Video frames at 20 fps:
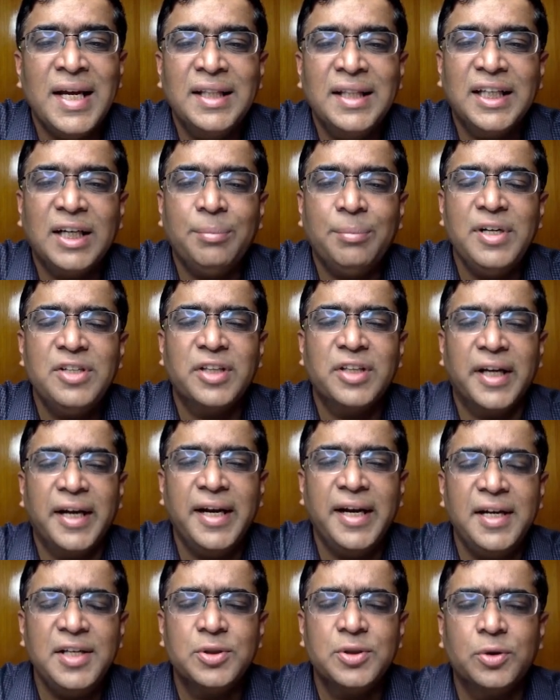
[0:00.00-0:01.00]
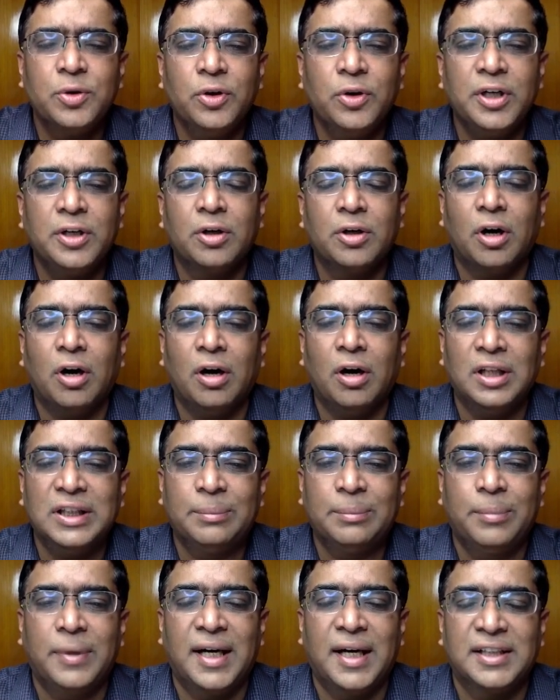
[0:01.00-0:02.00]
That means air is going to all the
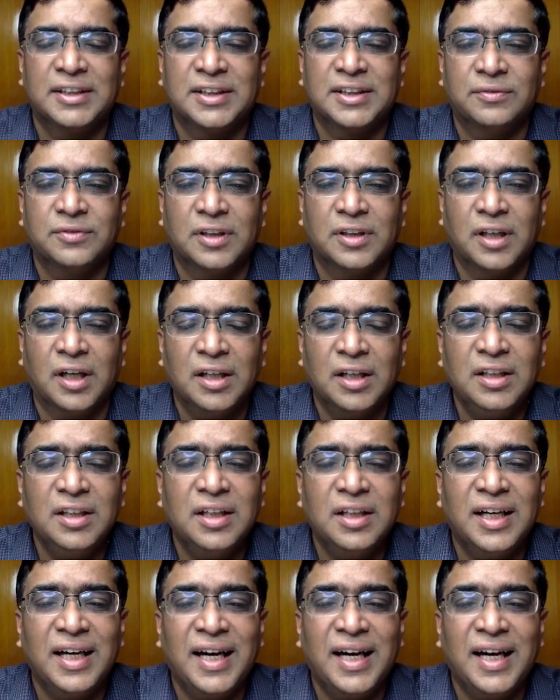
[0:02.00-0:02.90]
parts of the lung,